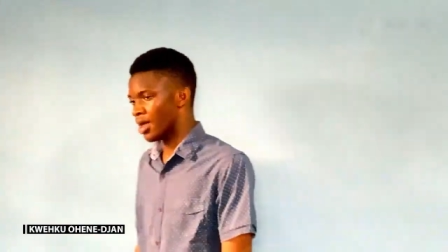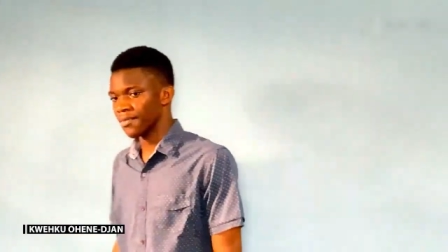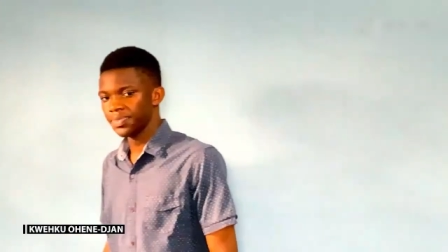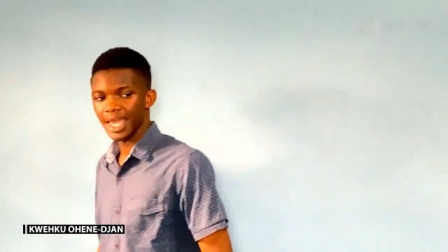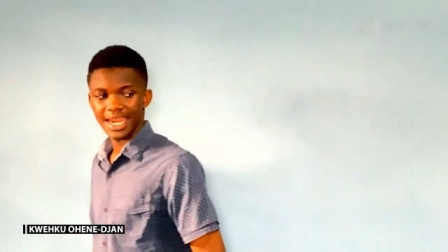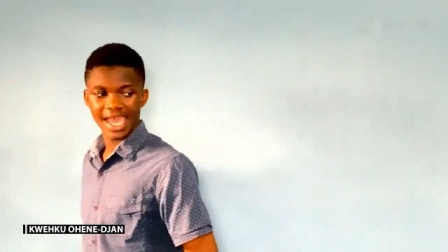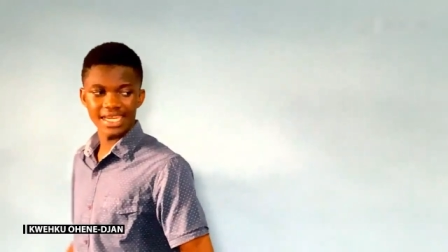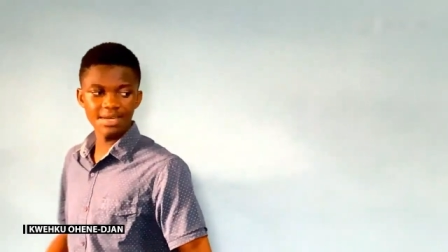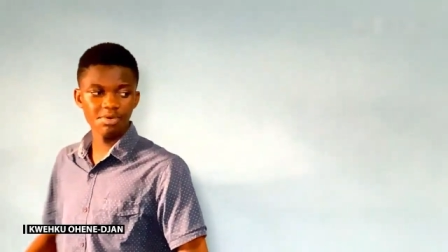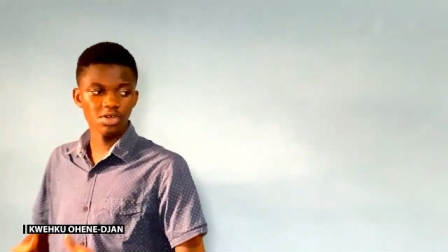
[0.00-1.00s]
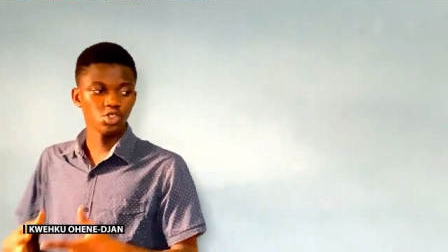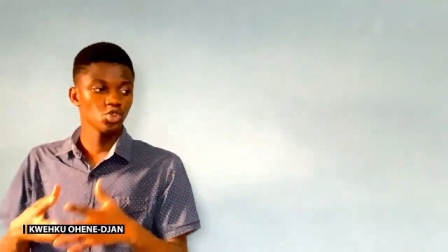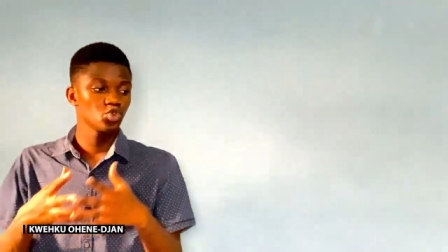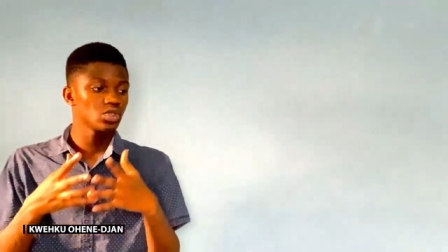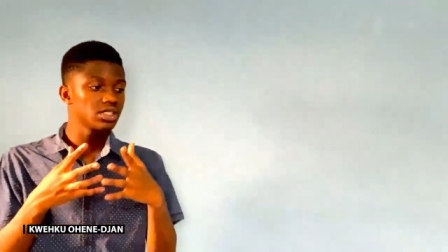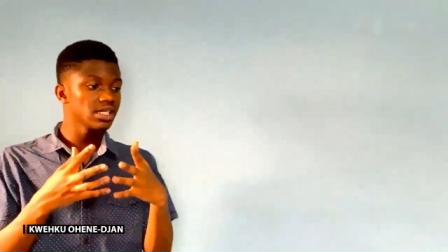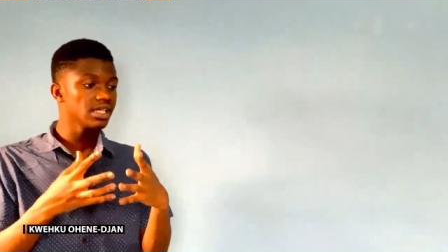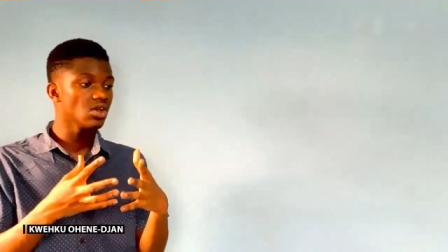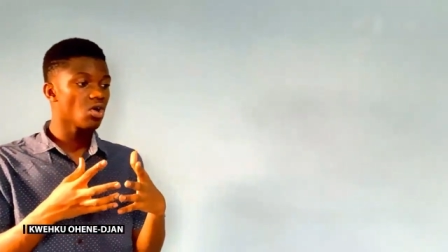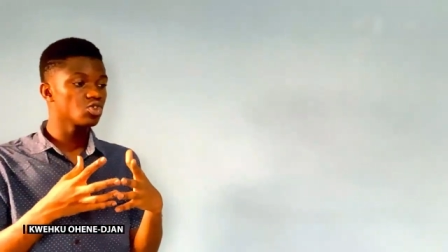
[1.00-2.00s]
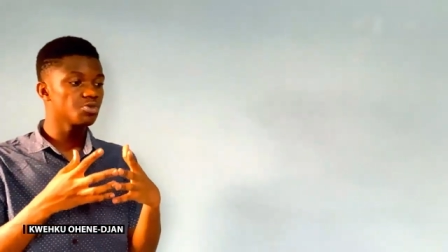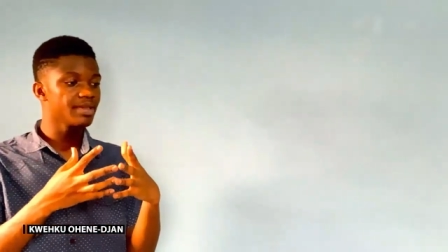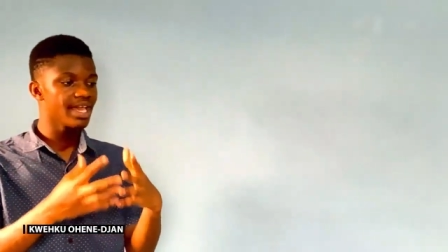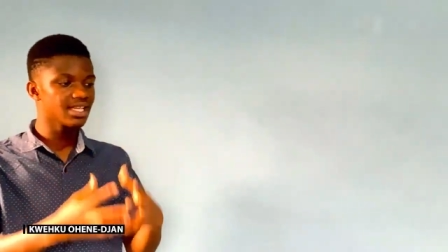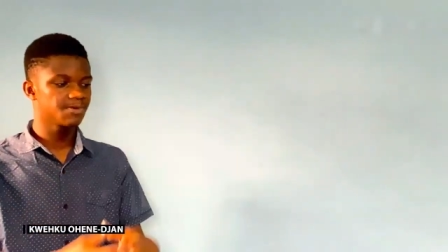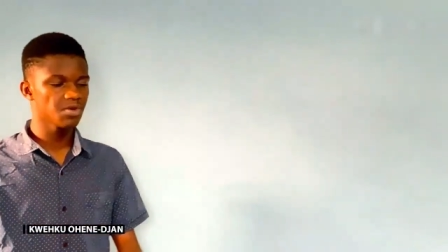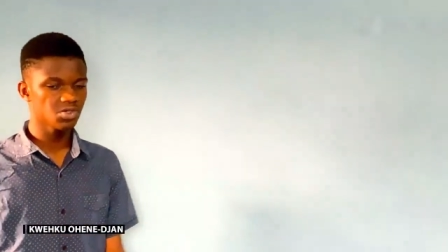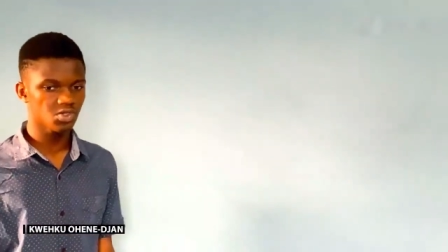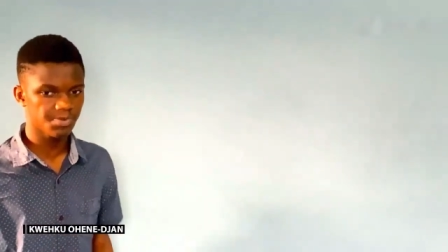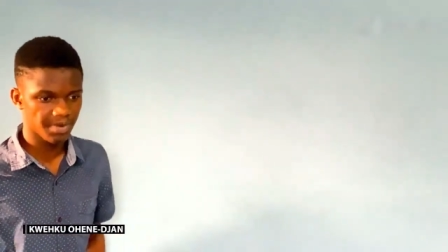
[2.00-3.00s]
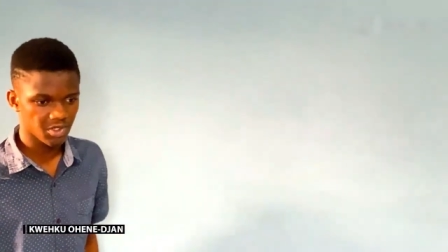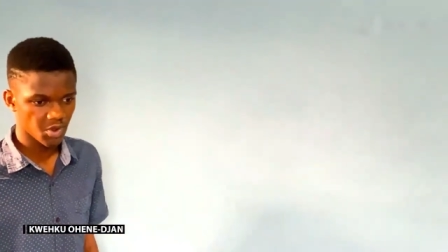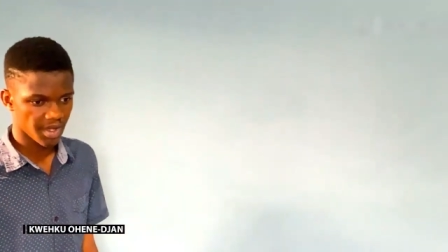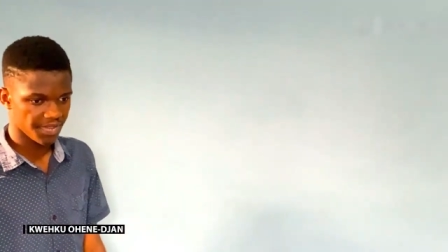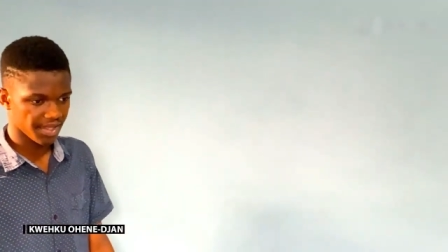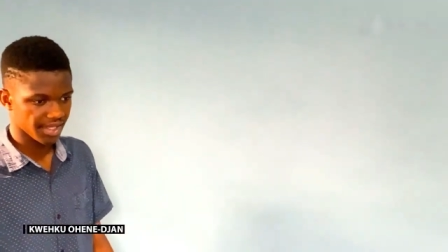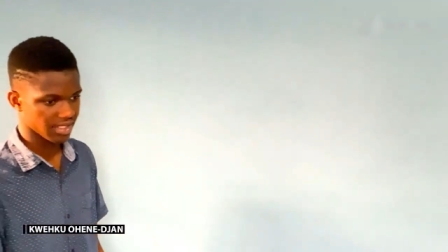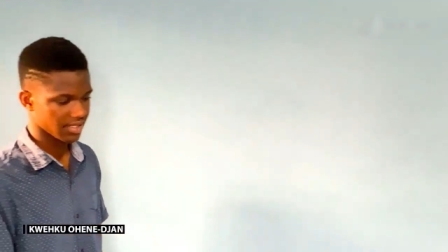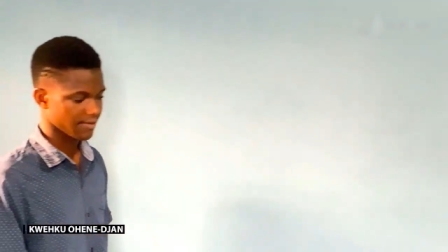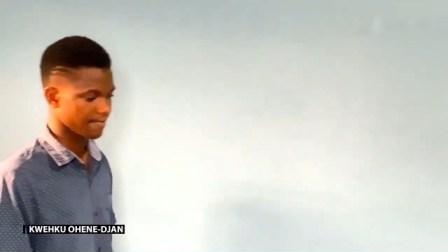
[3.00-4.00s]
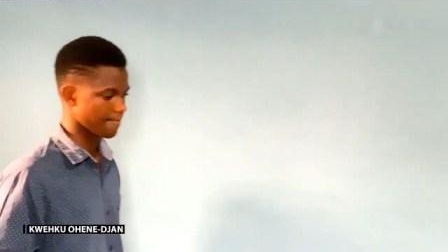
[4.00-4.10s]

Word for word: That enables you to see or to be exposed to spiritual things.